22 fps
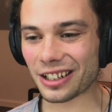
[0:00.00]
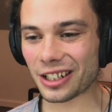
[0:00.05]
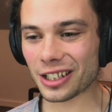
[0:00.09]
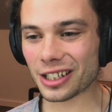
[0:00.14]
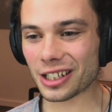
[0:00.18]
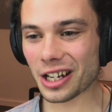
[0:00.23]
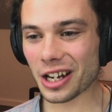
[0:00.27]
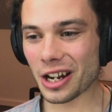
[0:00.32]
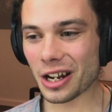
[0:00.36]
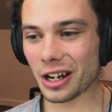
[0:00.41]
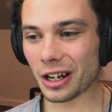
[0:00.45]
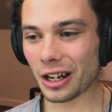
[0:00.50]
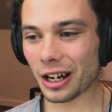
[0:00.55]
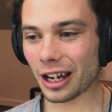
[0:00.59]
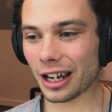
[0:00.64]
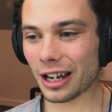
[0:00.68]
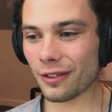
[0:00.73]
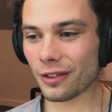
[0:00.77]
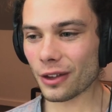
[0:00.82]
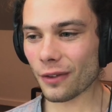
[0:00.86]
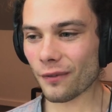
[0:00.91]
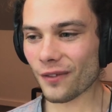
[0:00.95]
Just
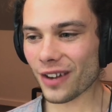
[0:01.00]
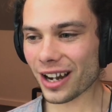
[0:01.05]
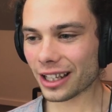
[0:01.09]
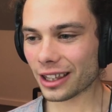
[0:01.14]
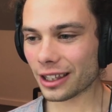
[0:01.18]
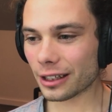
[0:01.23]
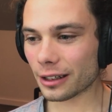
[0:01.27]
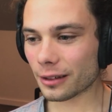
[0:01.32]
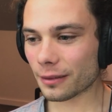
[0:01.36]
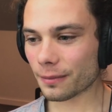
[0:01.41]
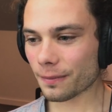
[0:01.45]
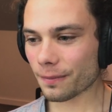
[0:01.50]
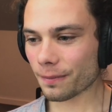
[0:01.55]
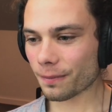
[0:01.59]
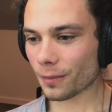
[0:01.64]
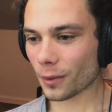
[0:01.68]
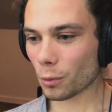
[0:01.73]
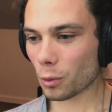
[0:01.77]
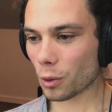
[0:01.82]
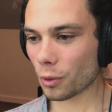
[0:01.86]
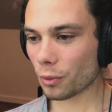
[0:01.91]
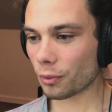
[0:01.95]
even the fact that,
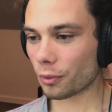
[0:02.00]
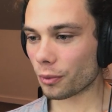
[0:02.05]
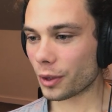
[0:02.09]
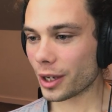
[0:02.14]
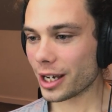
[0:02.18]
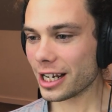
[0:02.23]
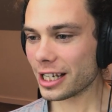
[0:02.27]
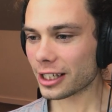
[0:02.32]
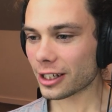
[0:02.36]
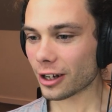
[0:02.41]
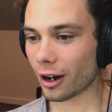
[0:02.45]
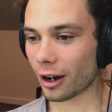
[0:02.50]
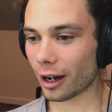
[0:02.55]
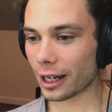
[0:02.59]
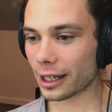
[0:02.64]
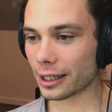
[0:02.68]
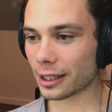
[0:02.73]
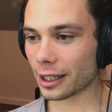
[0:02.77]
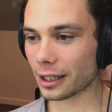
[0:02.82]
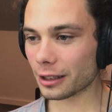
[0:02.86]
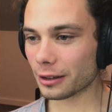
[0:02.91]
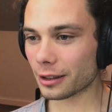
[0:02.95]
well, these
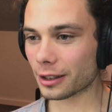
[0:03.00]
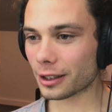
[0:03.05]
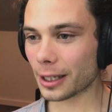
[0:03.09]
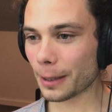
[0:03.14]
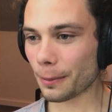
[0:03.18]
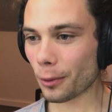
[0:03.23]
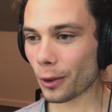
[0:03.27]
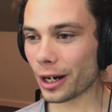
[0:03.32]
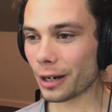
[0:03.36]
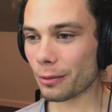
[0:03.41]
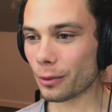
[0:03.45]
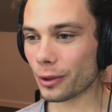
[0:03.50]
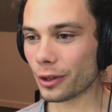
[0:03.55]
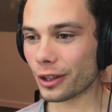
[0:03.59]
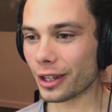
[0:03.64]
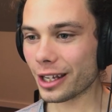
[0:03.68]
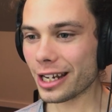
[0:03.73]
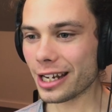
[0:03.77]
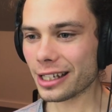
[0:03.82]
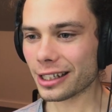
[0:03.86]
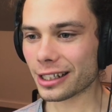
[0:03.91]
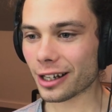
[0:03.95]
guys are separated with
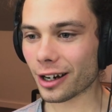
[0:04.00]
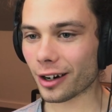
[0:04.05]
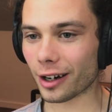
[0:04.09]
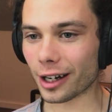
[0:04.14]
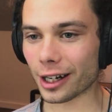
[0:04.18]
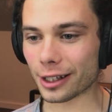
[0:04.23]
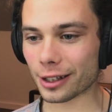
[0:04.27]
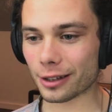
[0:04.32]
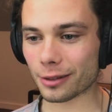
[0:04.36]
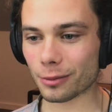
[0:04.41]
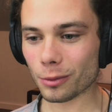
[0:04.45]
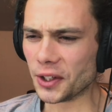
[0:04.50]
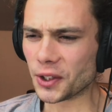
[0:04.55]
these guys.